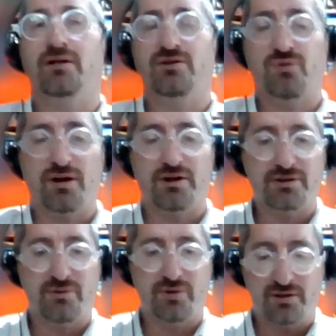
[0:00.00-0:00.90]
what is
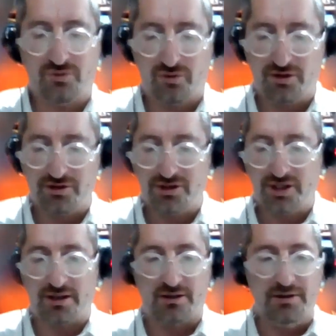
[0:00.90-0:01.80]
400? What is 400
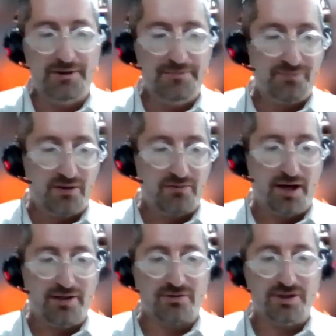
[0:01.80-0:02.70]
shekel,
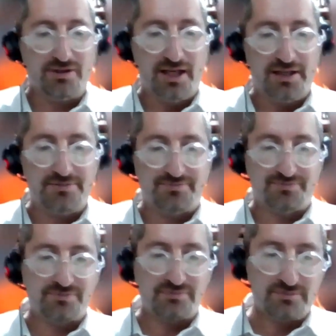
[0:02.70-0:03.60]
right? So he says,
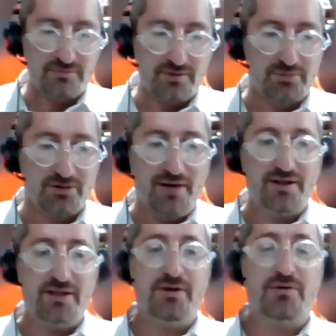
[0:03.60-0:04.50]

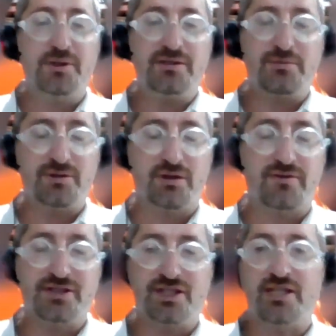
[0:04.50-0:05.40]
privately there would be some sort
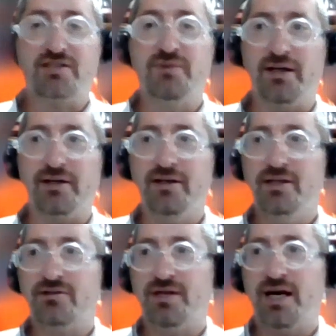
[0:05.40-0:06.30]
of exchange of money.
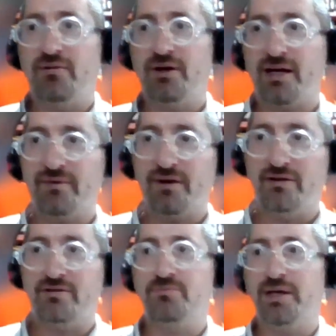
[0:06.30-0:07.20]
So now we kind of
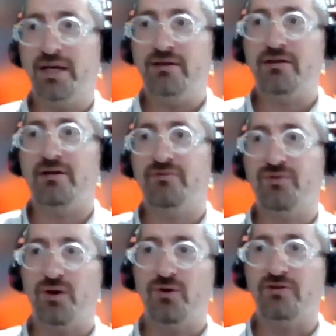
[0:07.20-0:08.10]
begin to
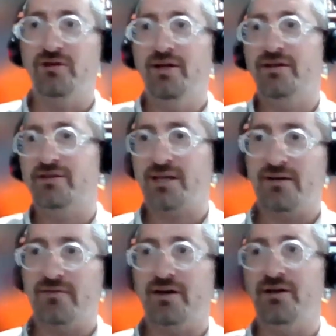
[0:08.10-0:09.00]
unfold this
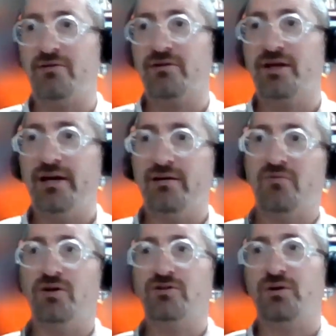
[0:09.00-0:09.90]
kind of another layer
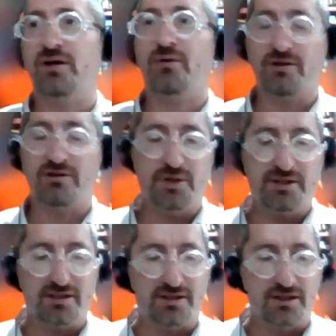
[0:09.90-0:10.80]
of what's going on with this
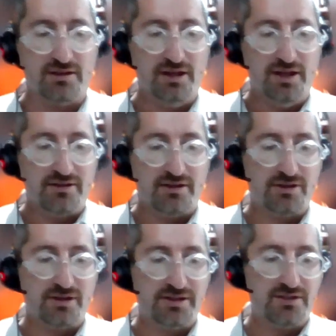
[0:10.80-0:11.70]
business deal. So
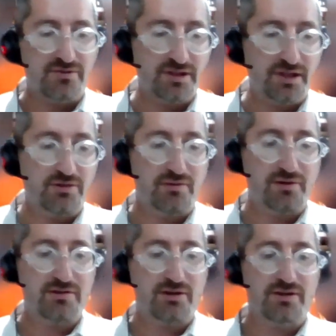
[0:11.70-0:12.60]
he says, "V'zeu
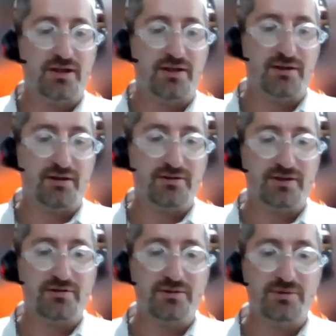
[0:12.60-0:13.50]
terich lo itachen."
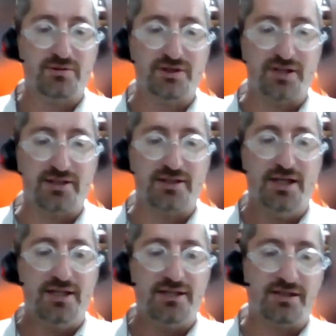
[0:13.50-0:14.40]
Zera Shimshon says
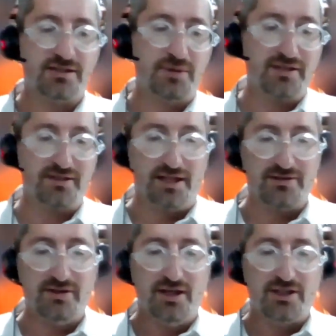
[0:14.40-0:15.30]
this doesn't make
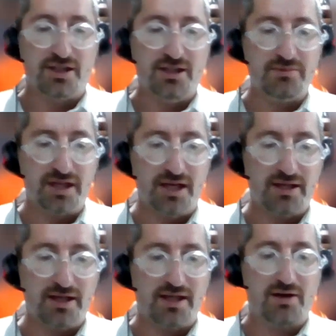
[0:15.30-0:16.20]
sense. She'im
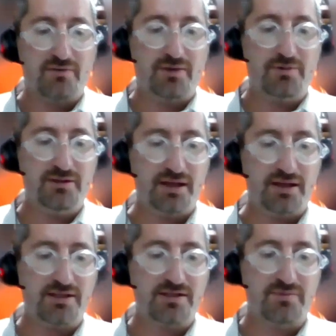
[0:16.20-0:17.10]
kein hayal Avram
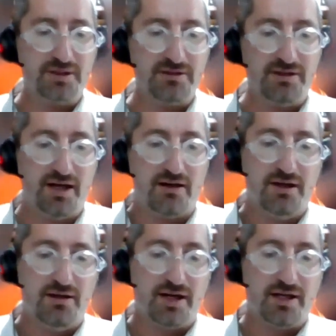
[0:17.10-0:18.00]
liten kesef b'tzina,
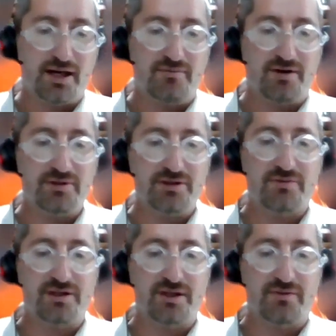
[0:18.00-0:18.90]
right? Avram should
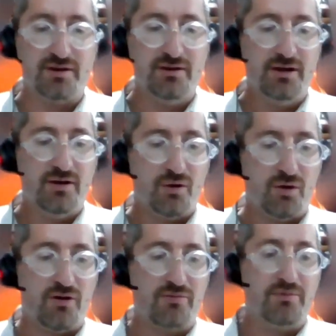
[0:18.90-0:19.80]
have given
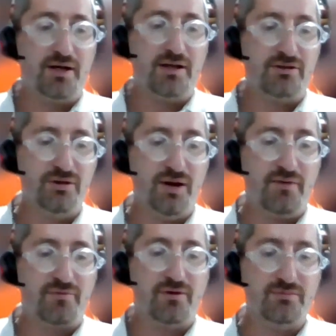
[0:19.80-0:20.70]
all the money to
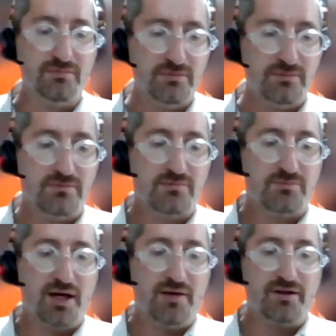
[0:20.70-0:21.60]
Ephron
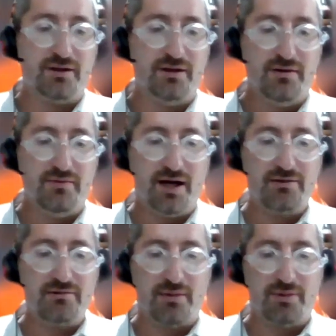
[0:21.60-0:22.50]
privately.
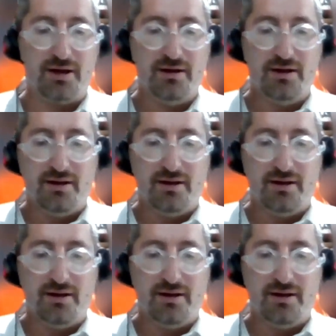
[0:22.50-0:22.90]
V'adraba.